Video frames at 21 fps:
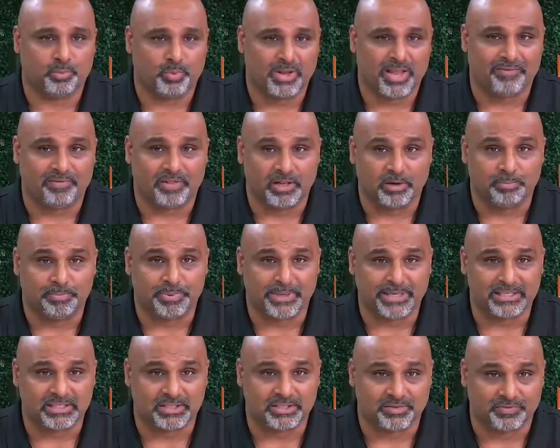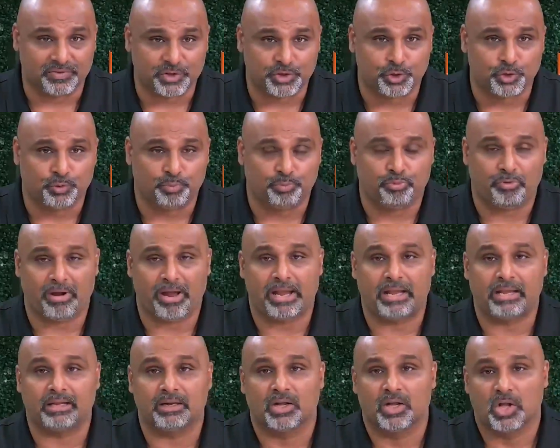we have little pieces of tooth
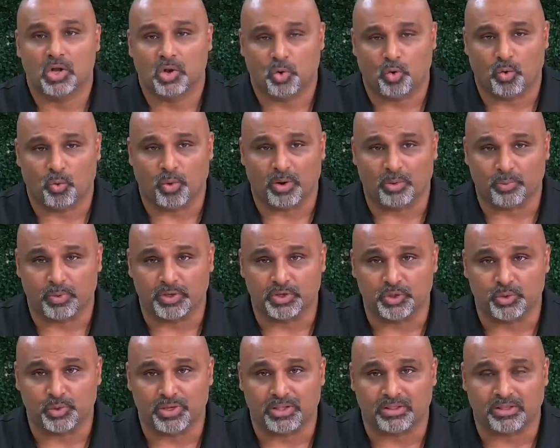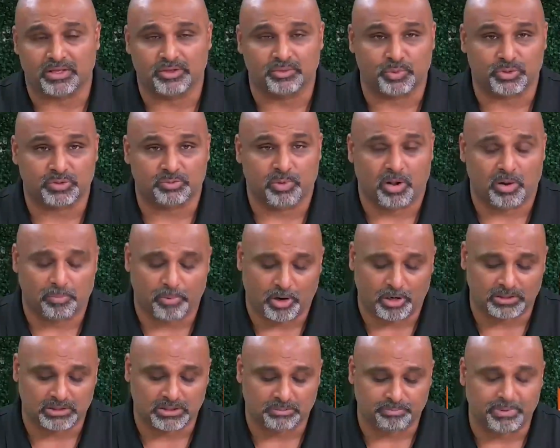break, or when we're doing things with small
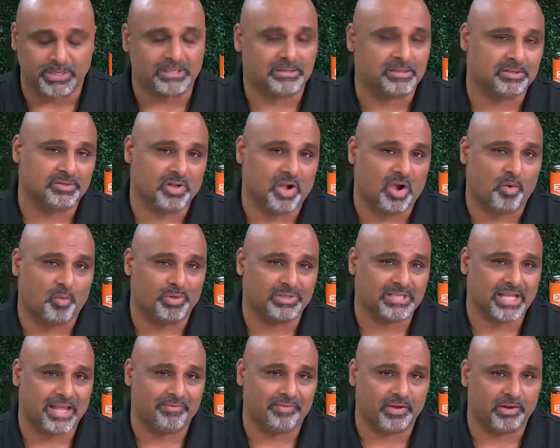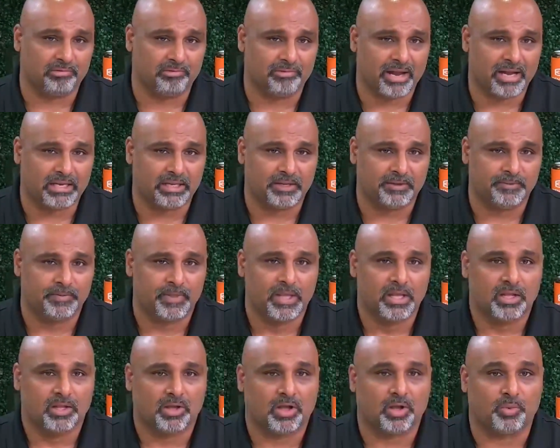parts and pieces, always having it ready.
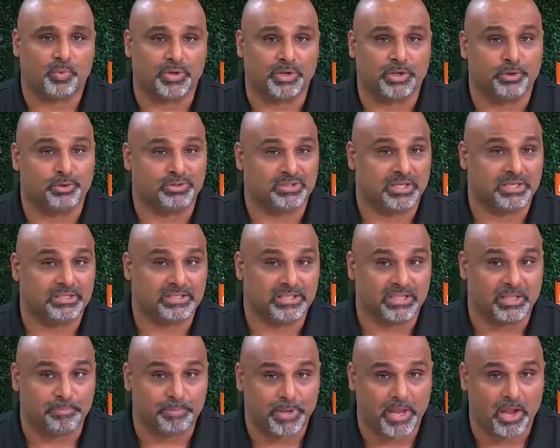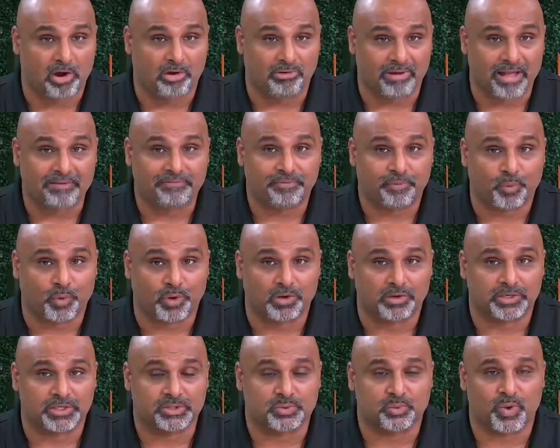We use this in the PRF
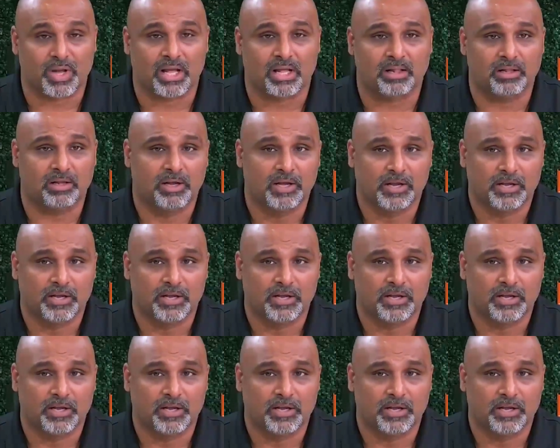world as well